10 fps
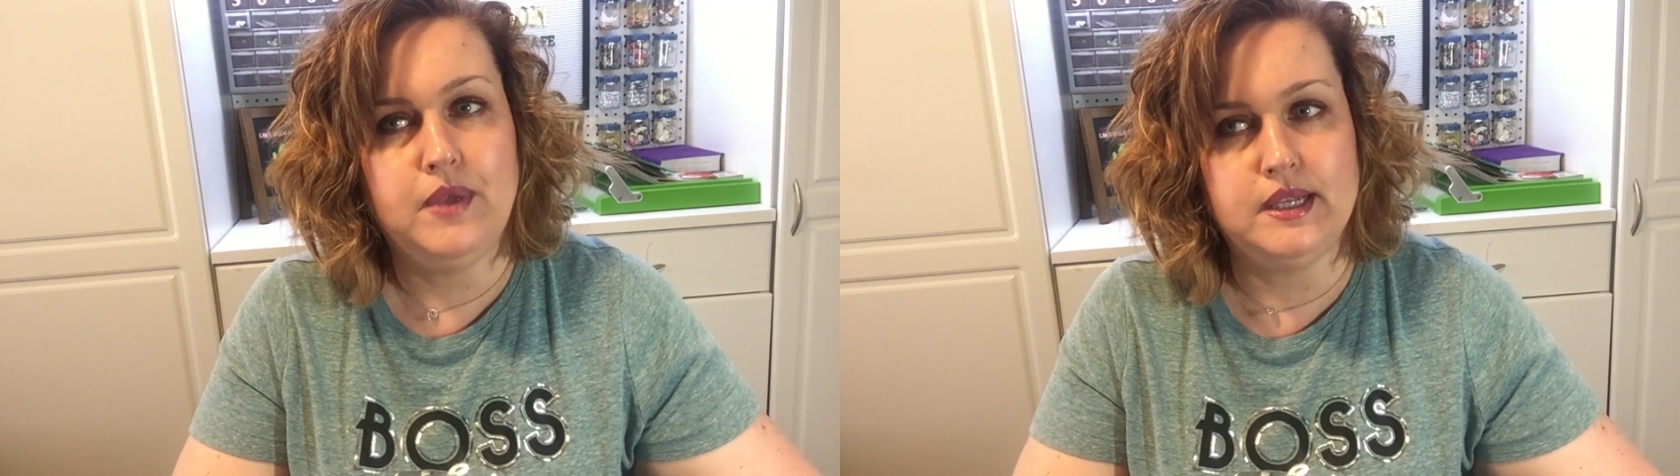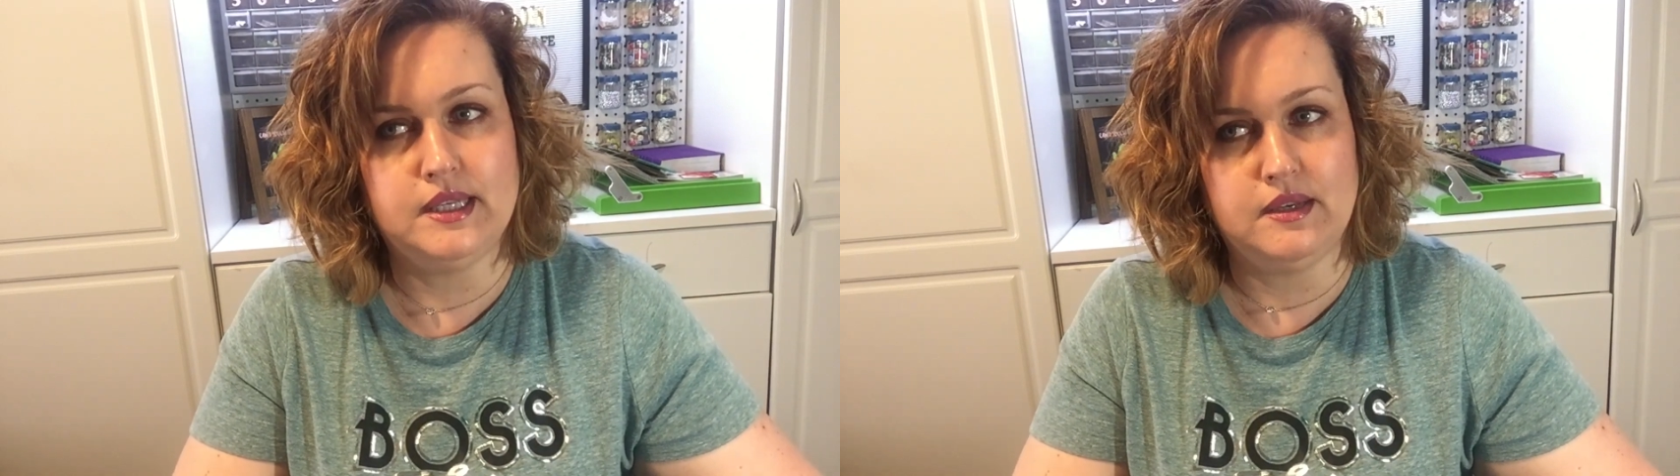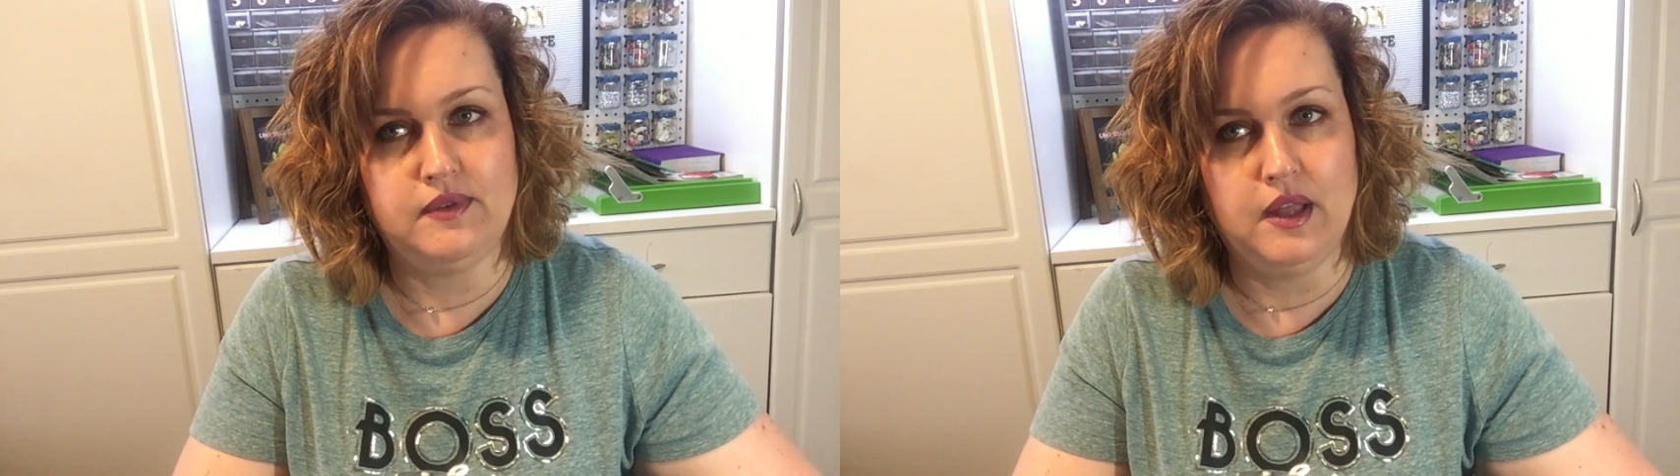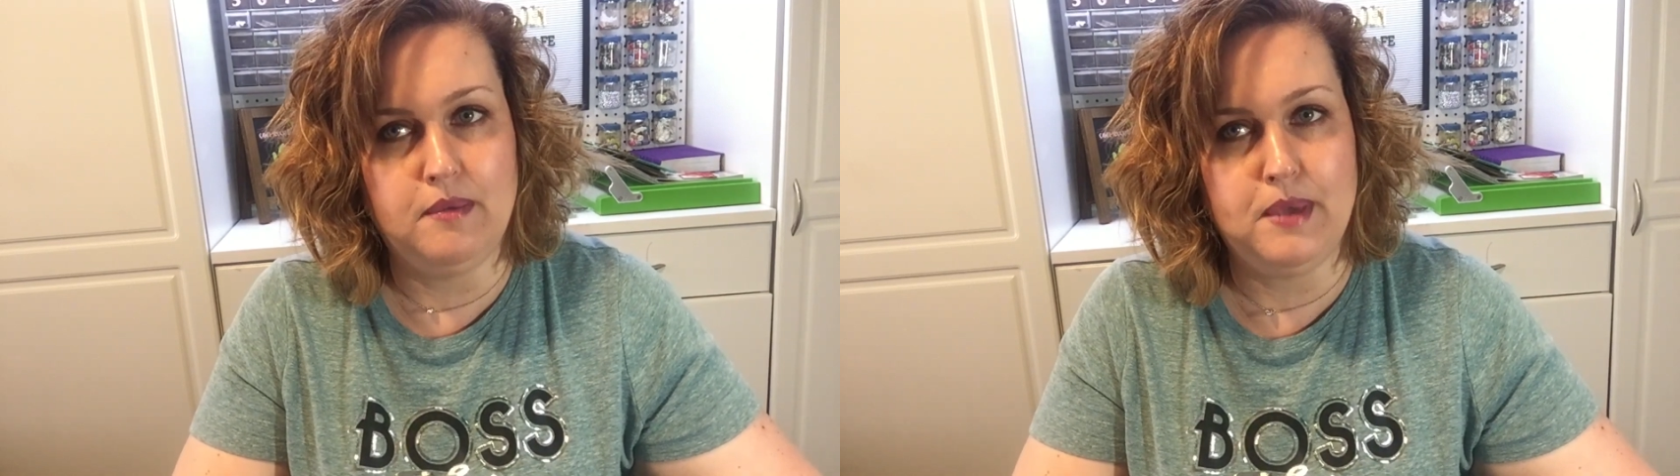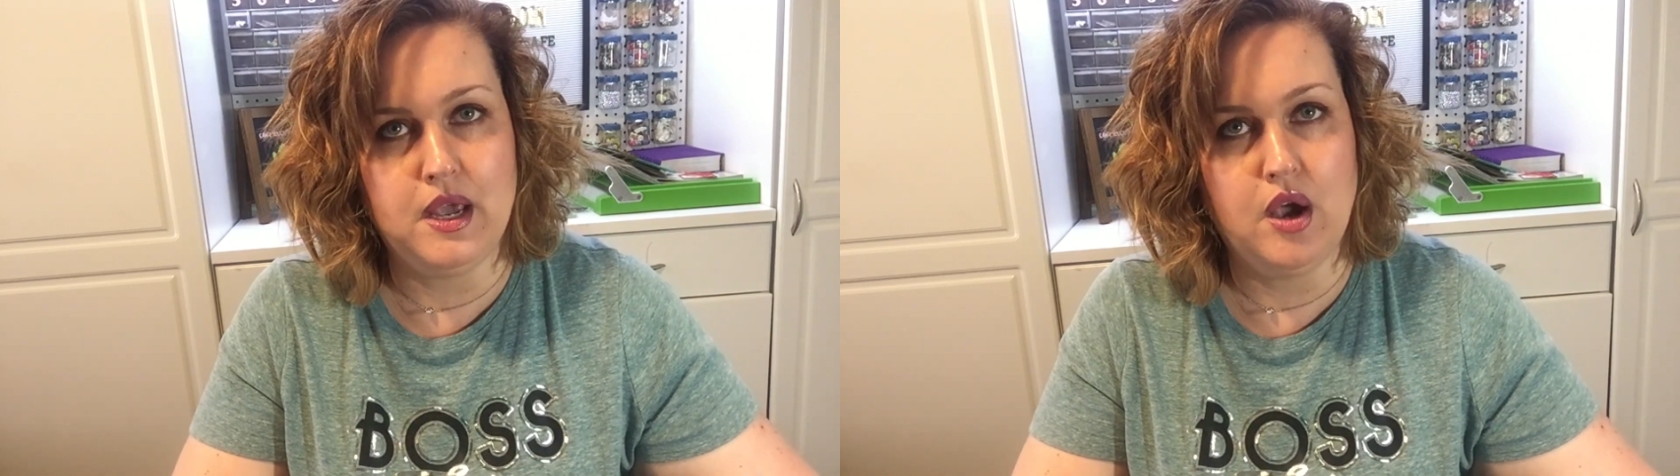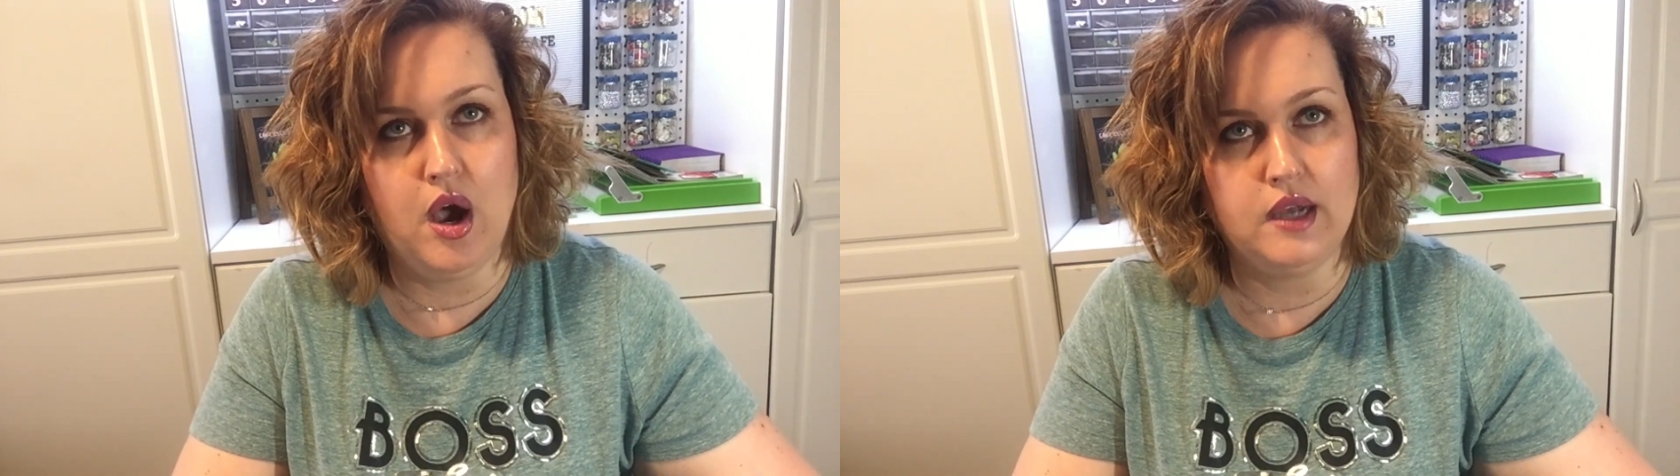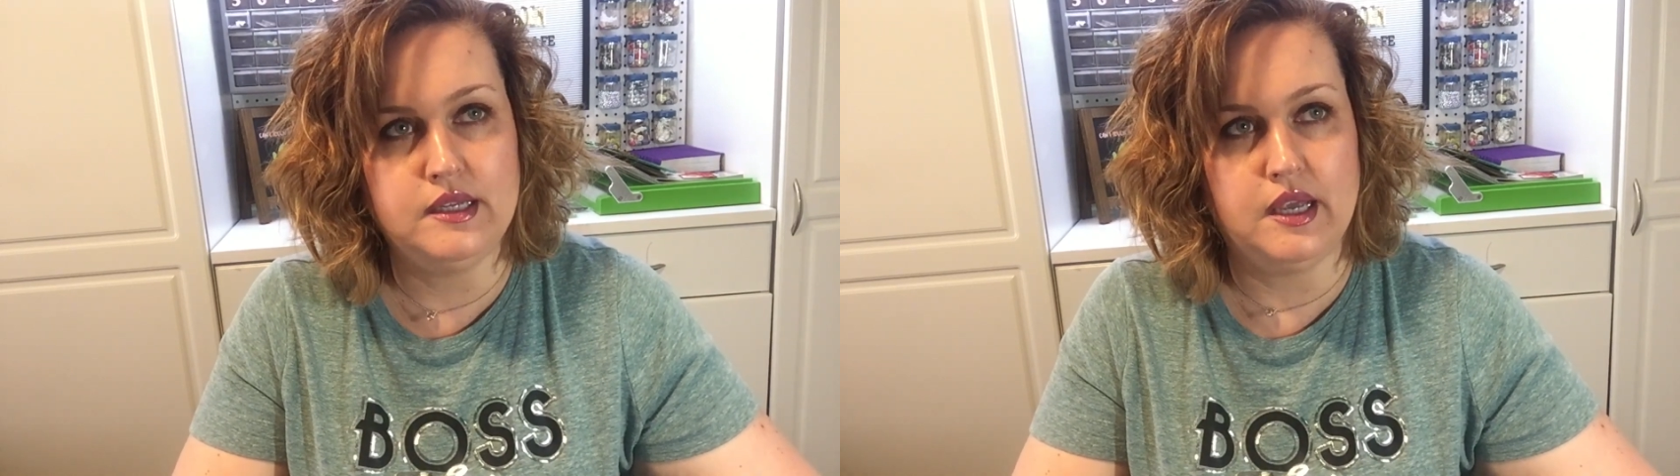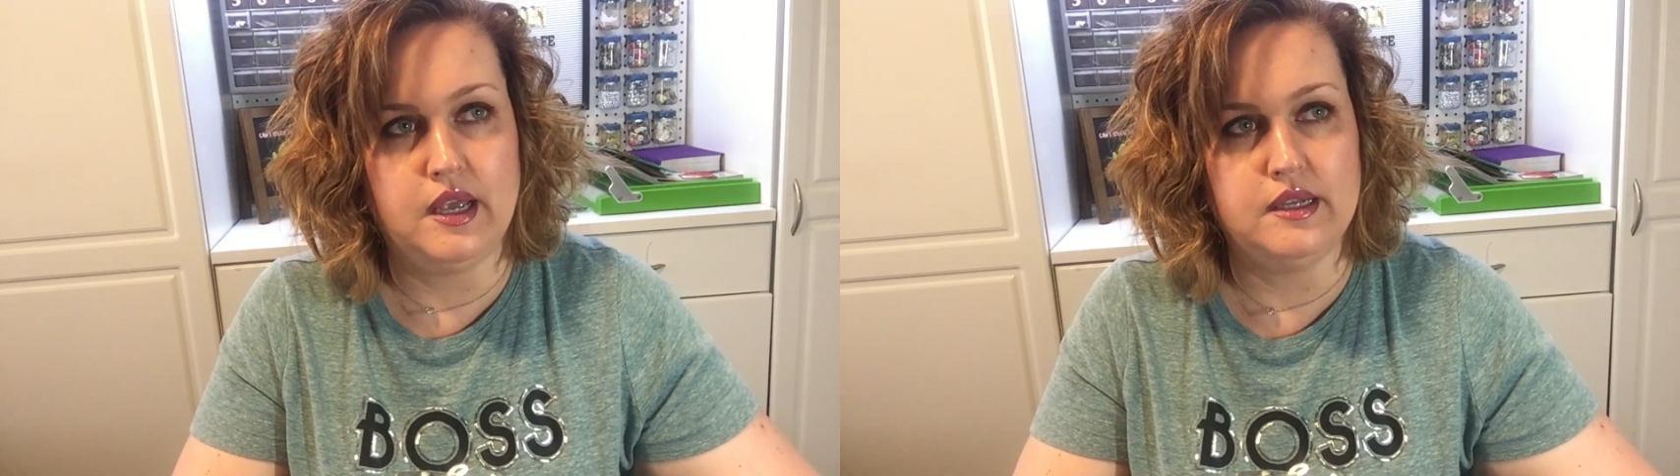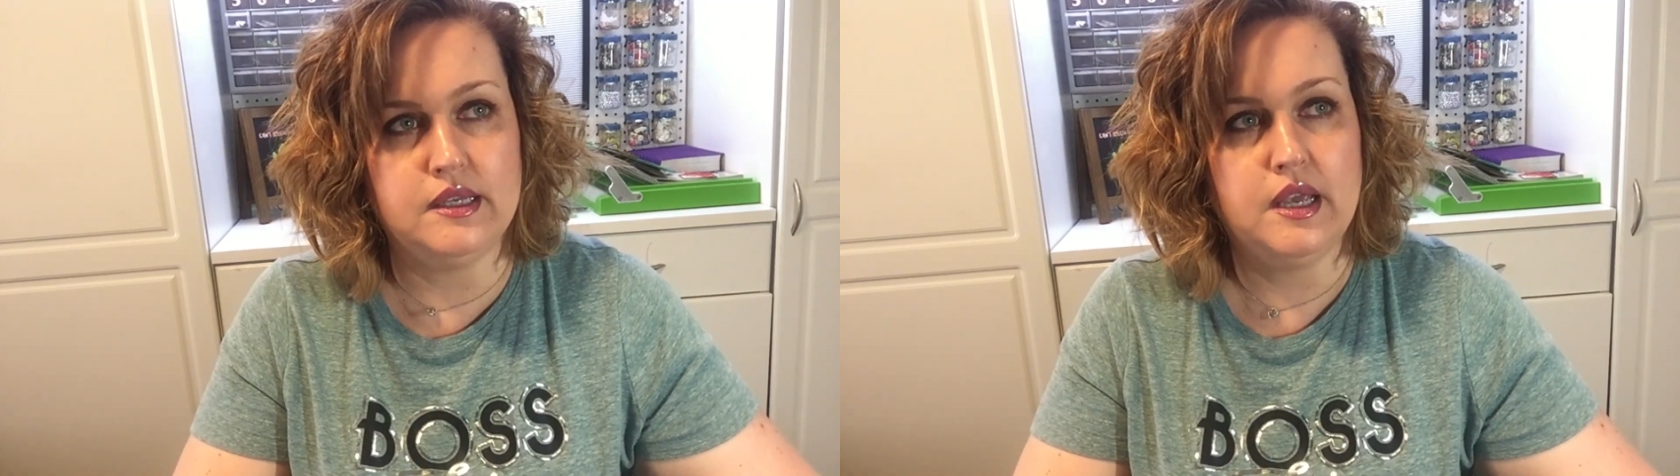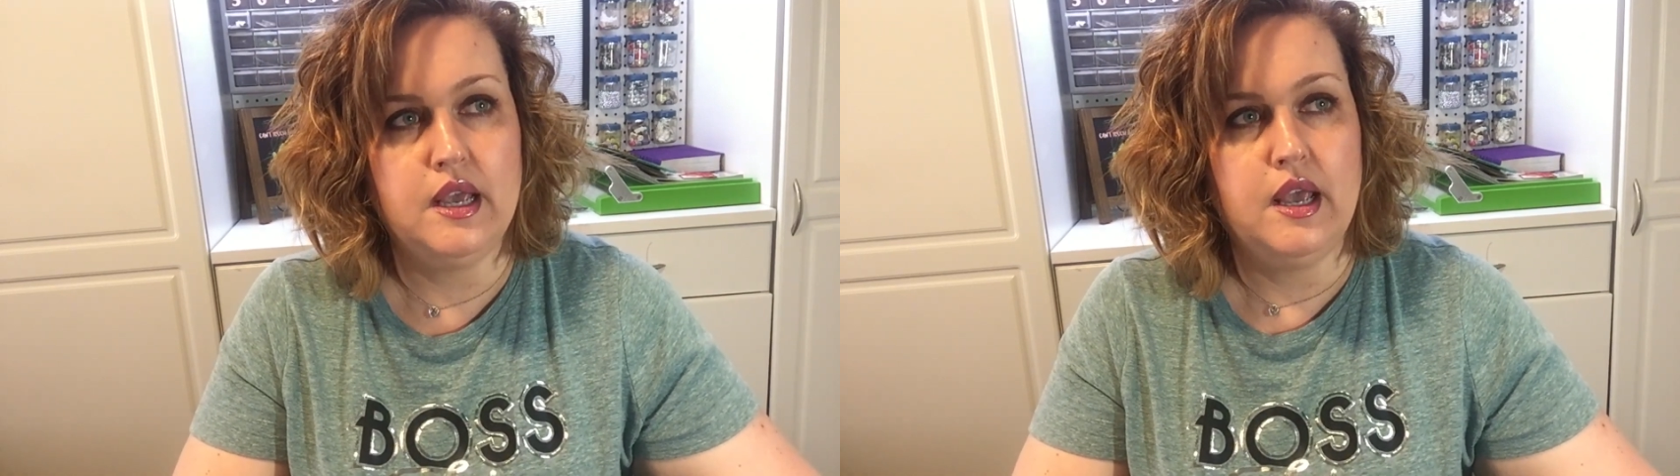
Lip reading: it's developing content